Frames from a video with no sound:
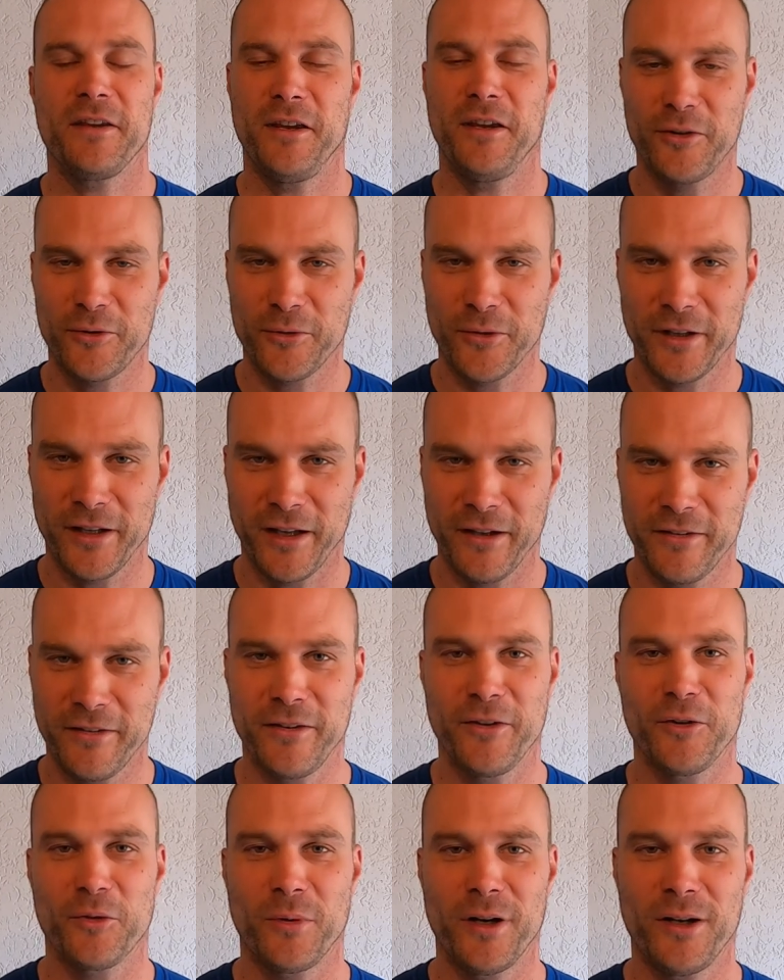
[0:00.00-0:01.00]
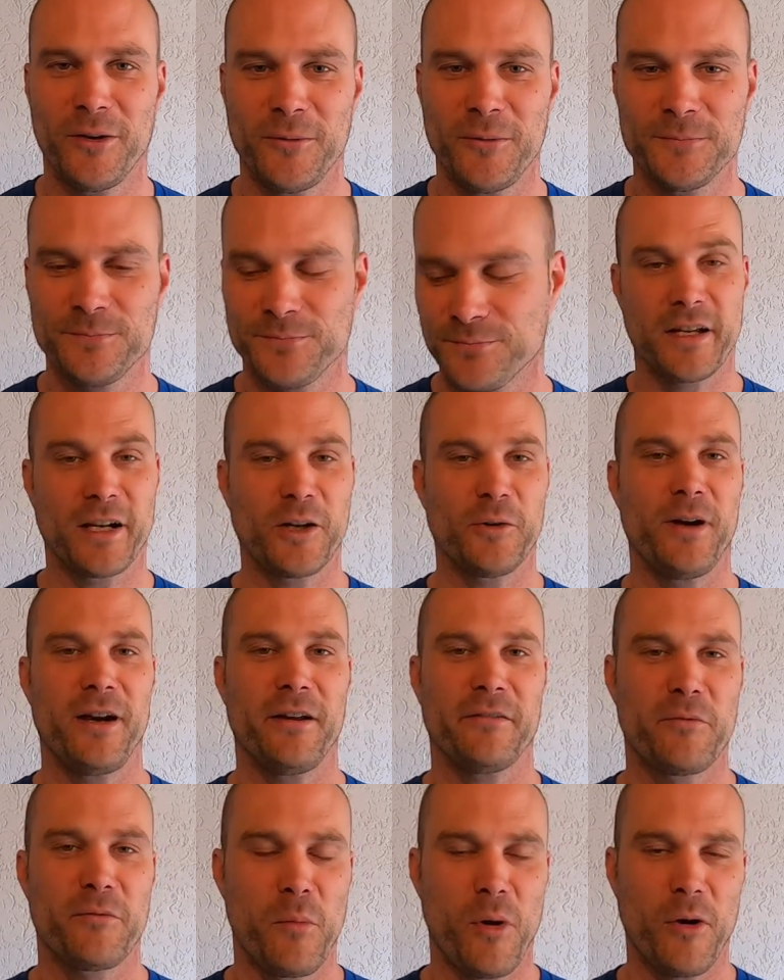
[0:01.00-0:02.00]
the history lesson as well. Stick
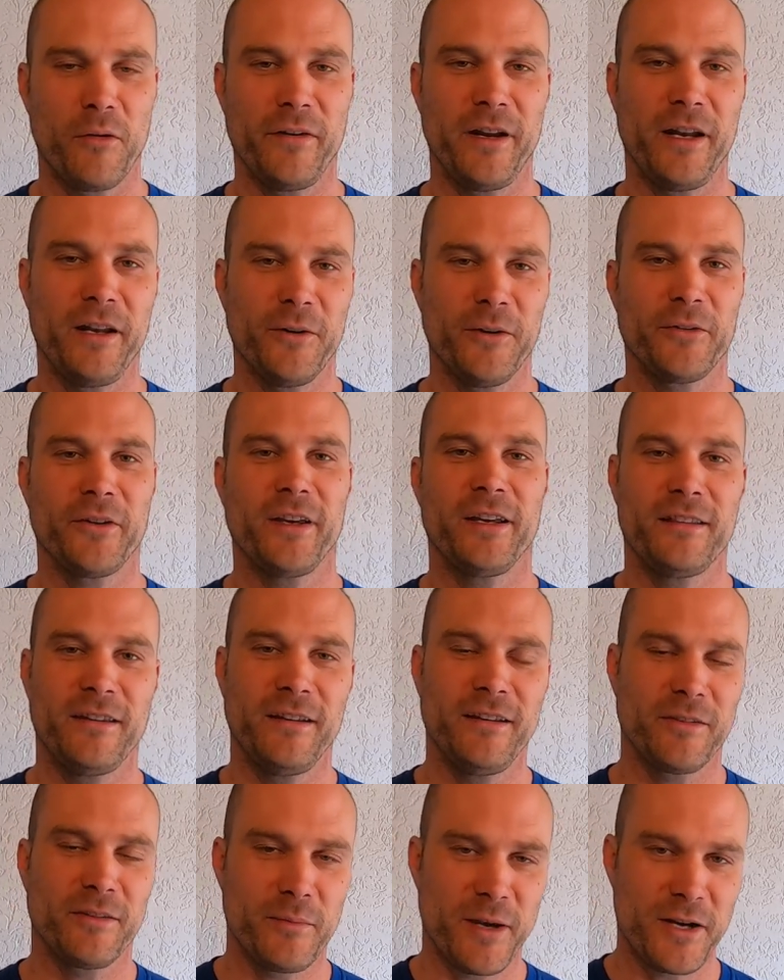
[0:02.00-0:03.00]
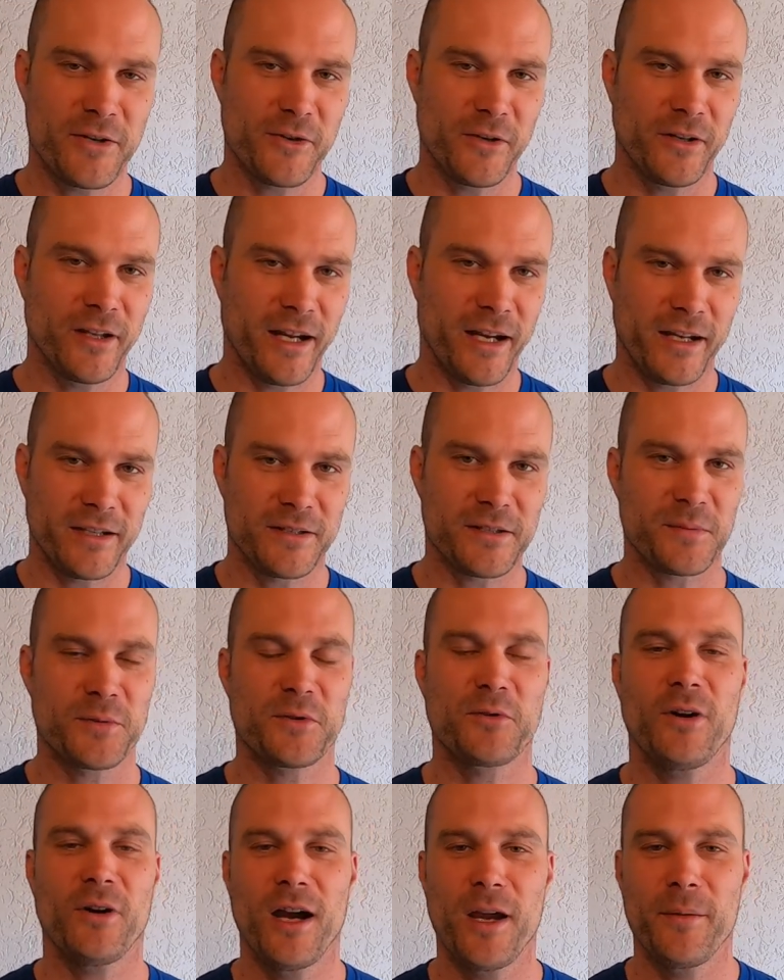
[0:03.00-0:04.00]
around for more videos like this. Make sure you like and
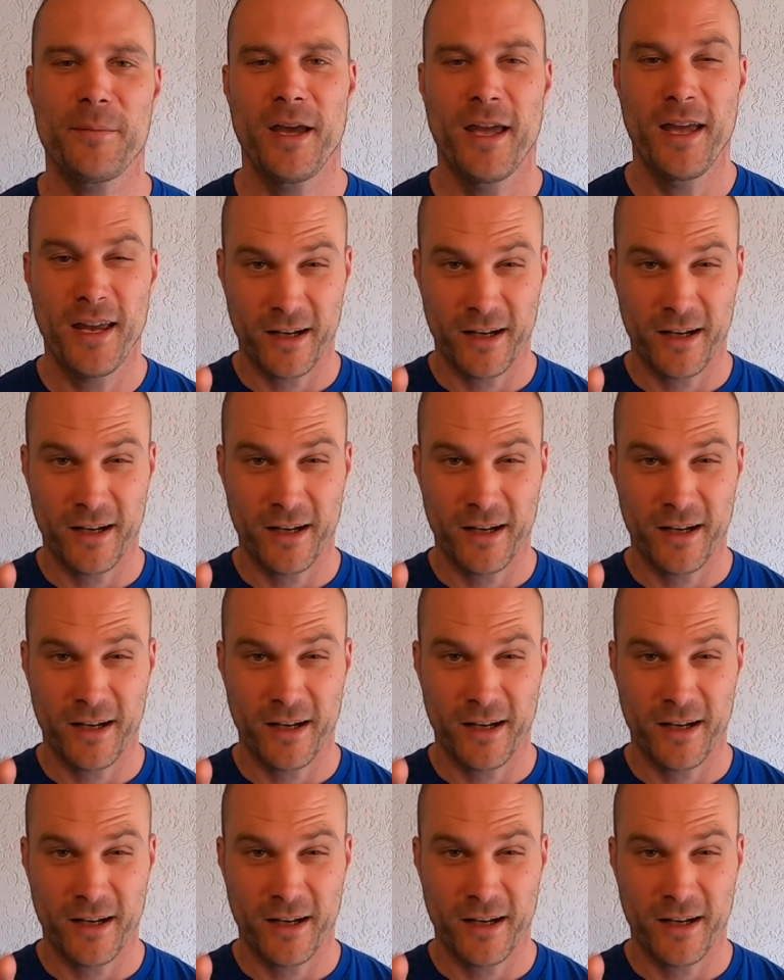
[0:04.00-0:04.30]
subscribe.